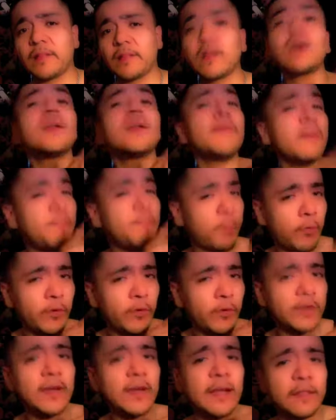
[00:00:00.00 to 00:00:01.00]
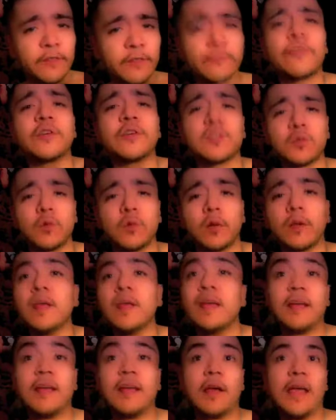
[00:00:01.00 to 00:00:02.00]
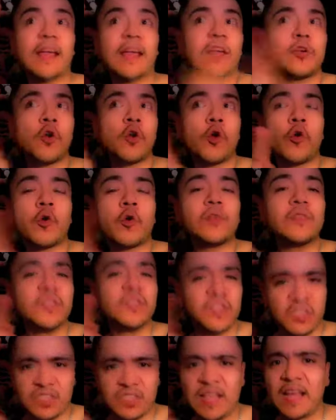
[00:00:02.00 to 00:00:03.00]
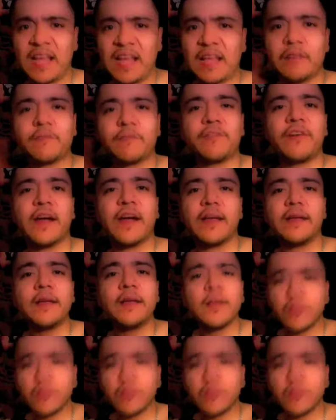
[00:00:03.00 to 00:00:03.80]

They're gonna be pointing at the first one, ignoring the second fight.